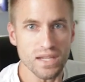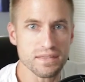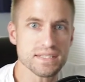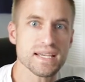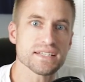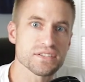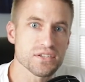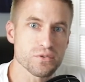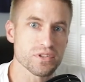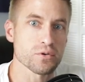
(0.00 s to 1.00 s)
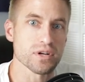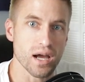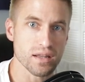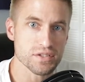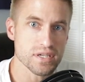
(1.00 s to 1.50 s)
this has to do with
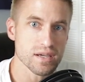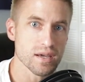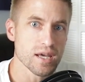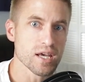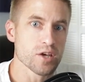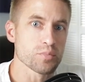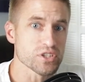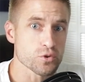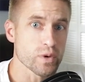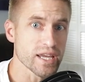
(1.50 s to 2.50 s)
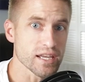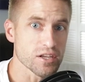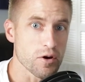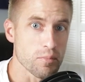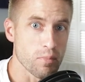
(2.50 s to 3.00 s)
chronology
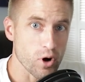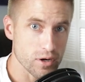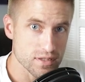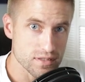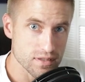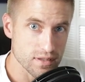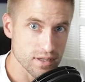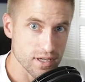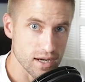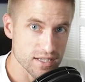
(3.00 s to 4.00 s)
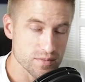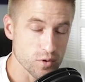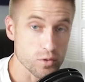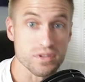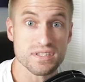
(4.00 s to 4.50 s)
between Mark's
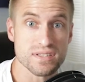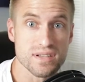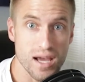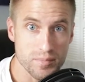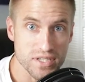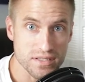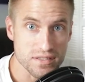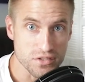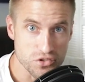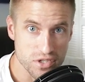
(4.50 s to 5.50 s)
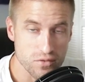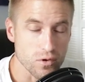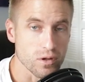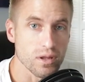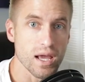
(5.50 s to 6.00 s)
gospel, or the synoptics in
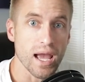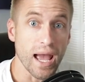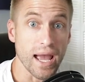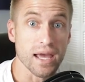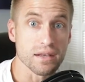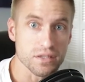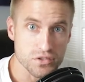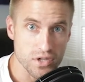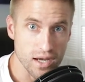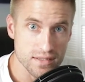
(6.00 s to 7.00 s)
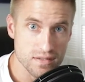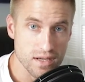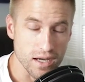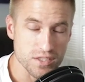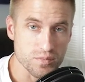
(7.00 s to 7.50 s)
general, and John's
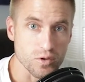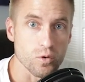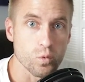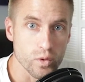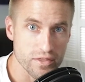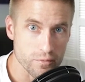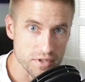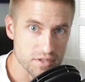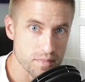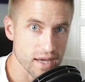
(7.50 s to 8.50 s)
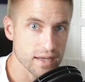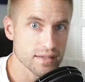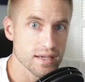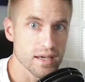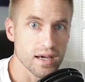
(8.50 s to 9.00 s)
gospel with
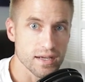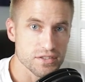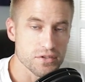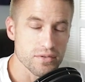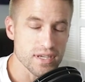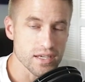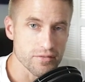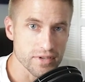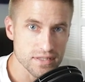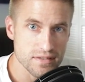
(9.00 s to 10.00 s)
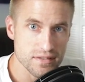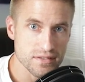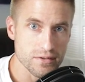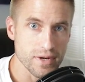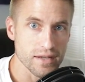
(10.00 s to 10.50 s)
respect to the events
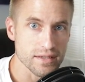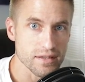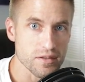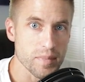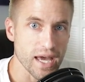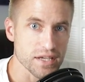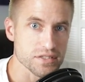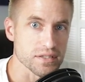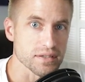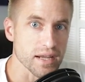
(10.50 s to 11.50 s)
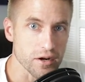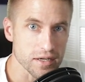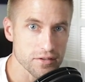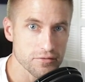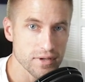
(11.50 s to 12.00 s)
surrounding the Passion
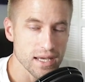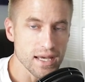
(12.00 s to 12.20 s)
narrative.